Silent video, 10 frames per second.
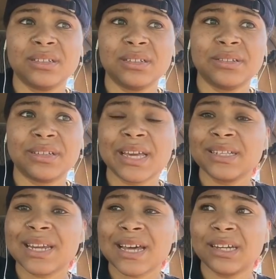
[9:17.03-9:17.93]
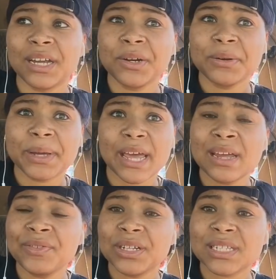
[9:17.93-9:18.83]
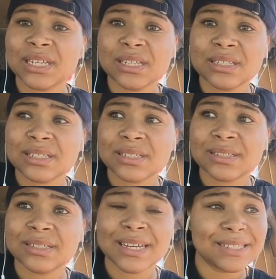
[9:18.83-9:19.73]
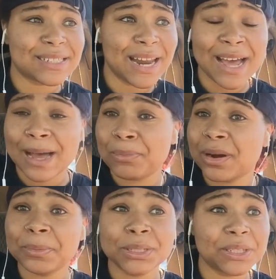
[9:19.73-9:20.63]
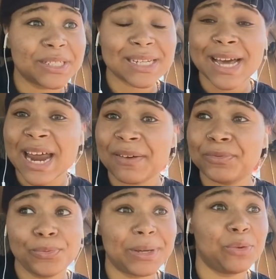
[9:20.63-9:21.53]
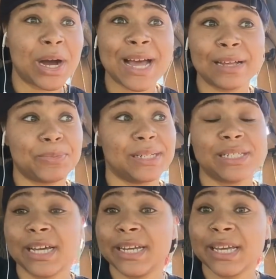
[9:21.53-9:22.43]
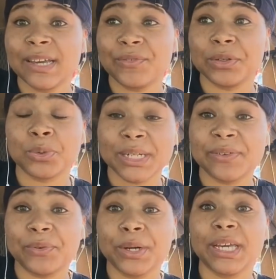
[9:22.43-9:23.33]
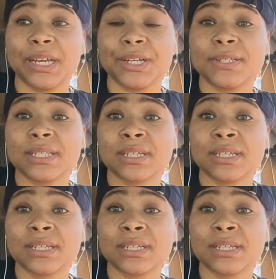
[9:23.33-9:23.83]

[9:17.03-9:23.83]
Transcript: Girl, gay is not a learned behavior, sis. It's not. I promise you, it's not. I've been studying it for 24 years.